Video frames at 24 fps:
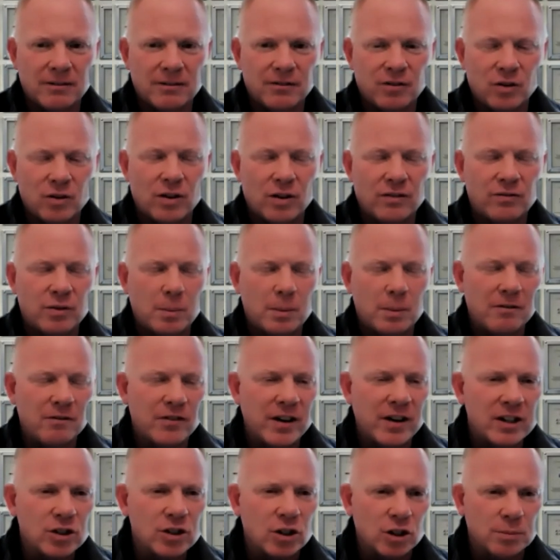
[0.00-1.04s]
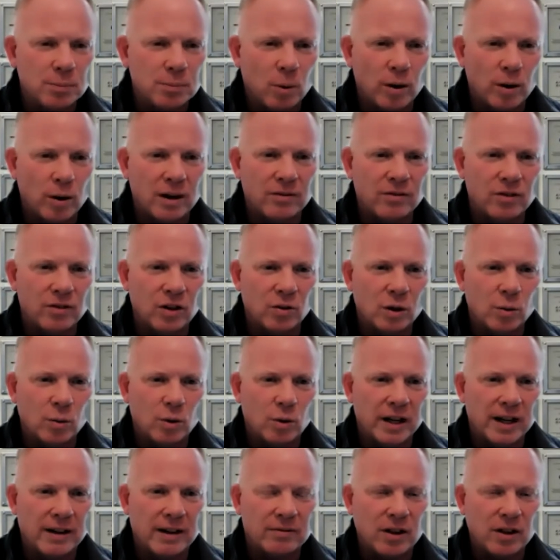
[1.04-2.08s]
from an investor's point of view, you
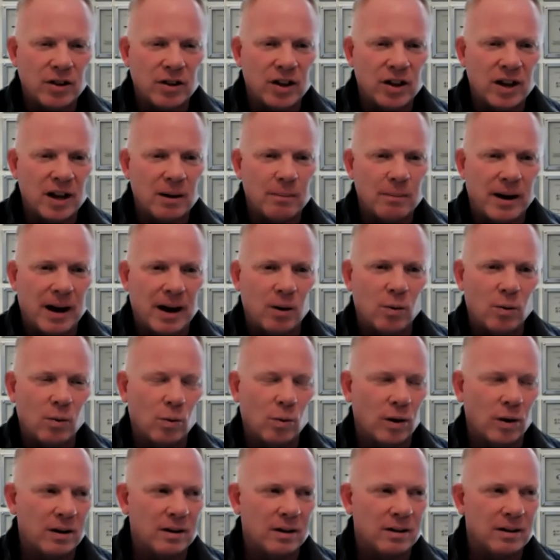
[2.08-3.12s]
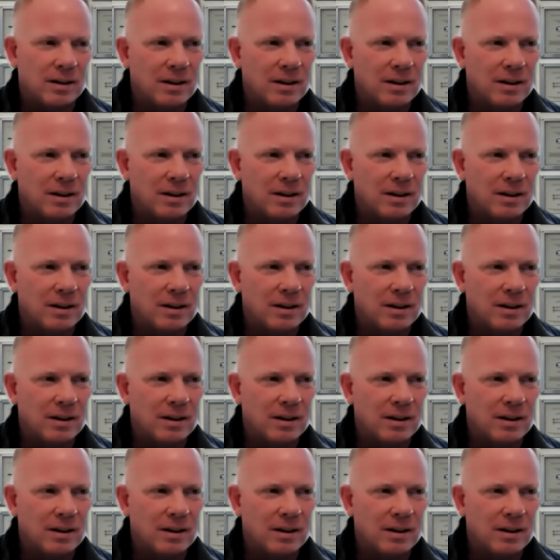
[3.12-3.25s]
really have to think about what